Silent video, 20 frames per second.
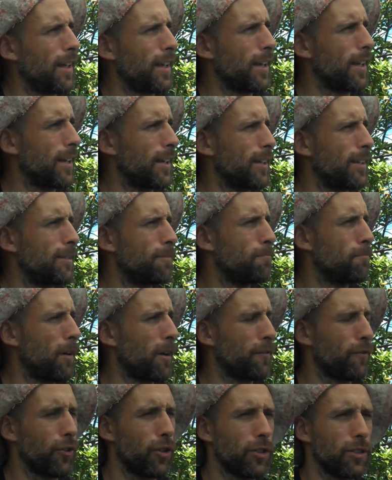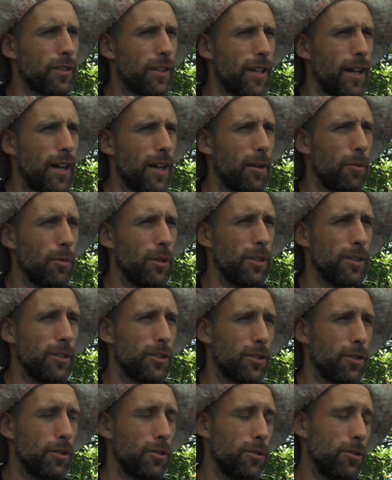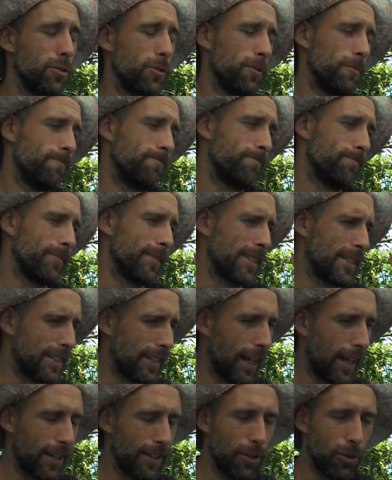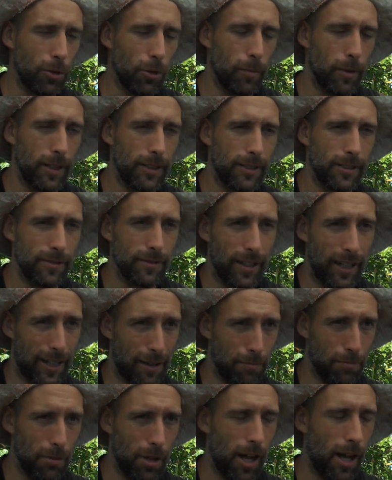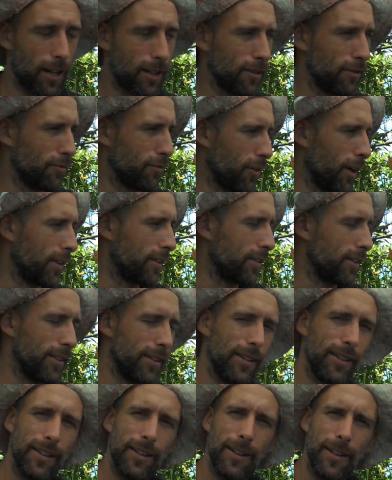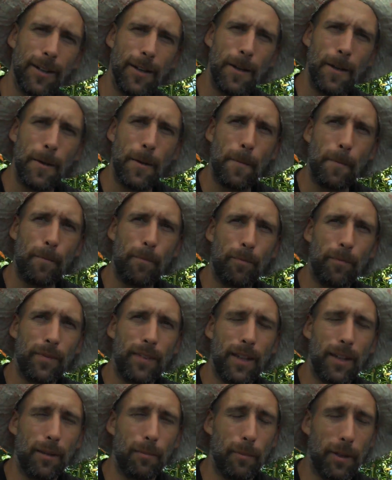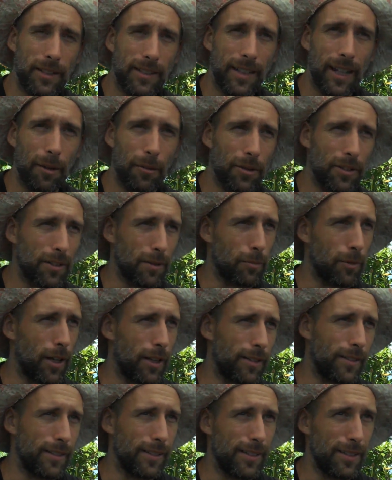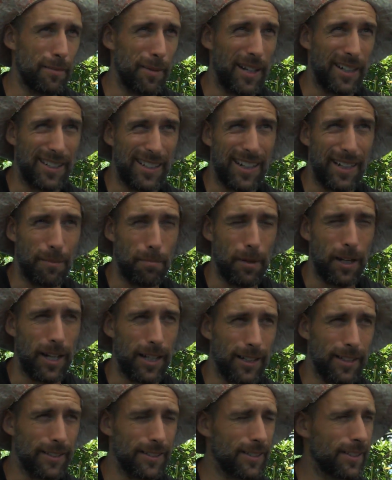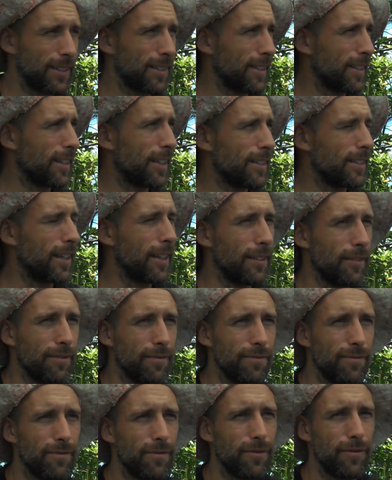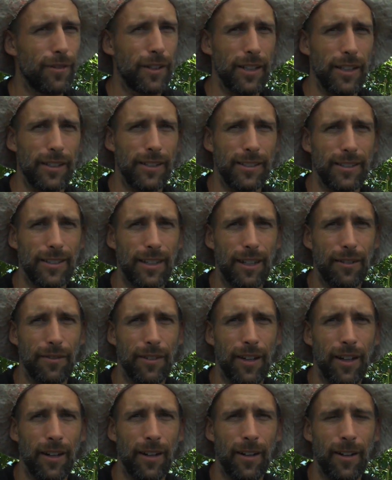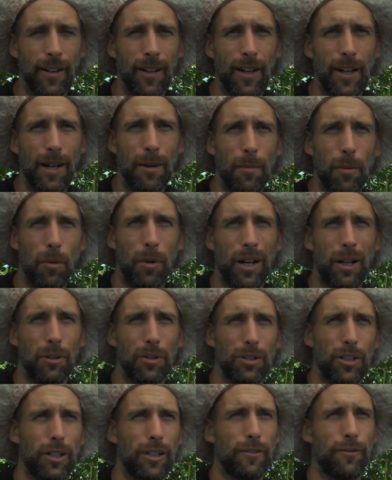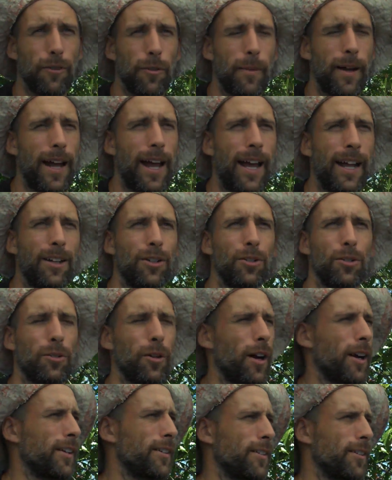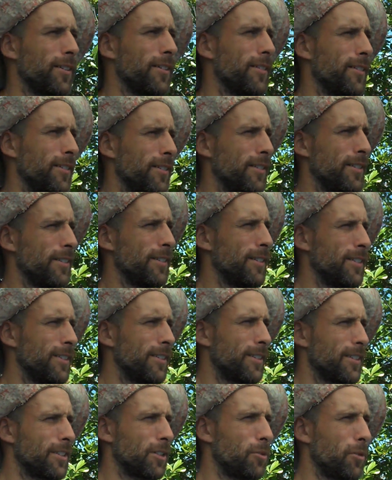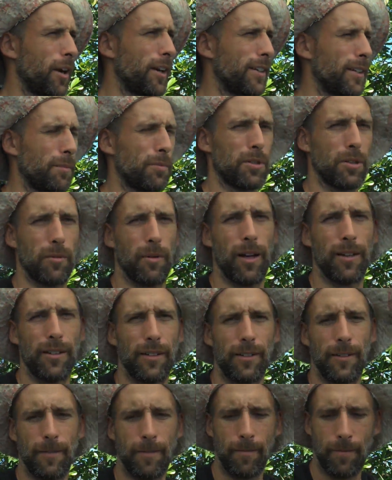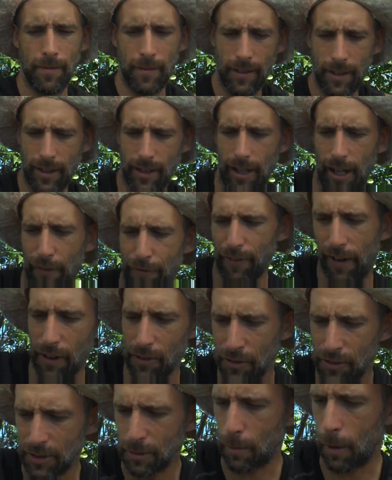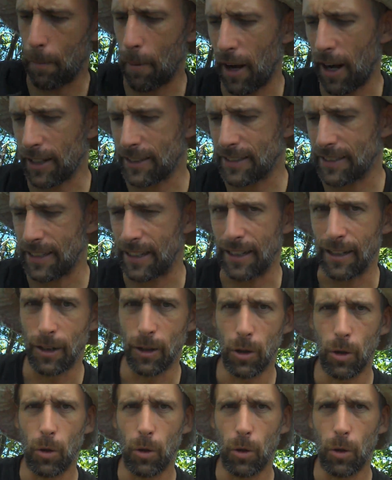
And my first thought was to sand a whole bunch of like a block of resin mix that with some resin to make like paste and then fill in the stuff there. But when I was looking for my angle grinder to grind up some resin, I found some epoxy.